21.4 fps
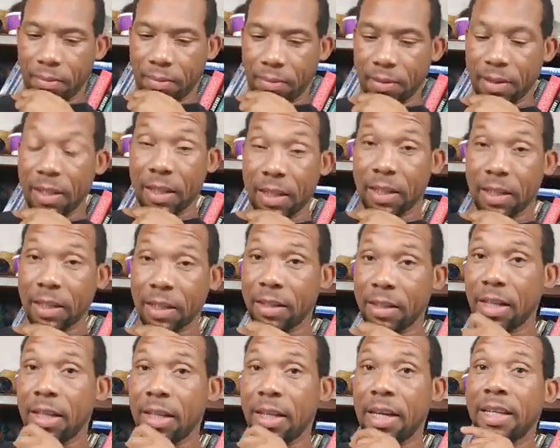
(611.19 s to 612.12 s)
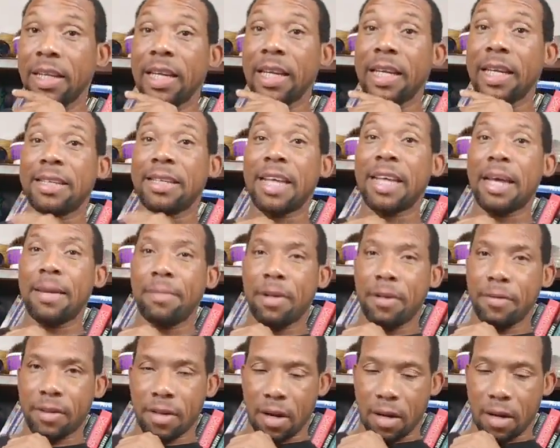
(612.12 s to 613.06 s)
They like the excitement of
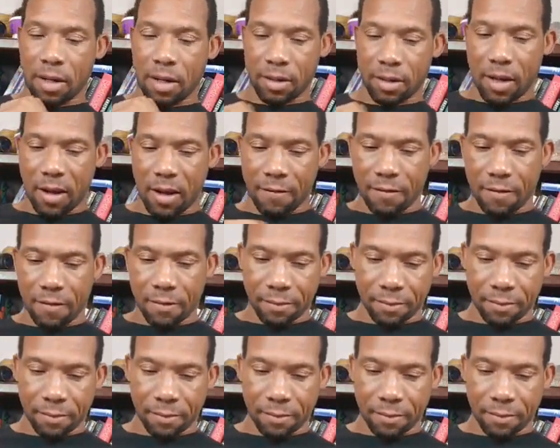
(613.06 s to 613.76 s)
starting stuff.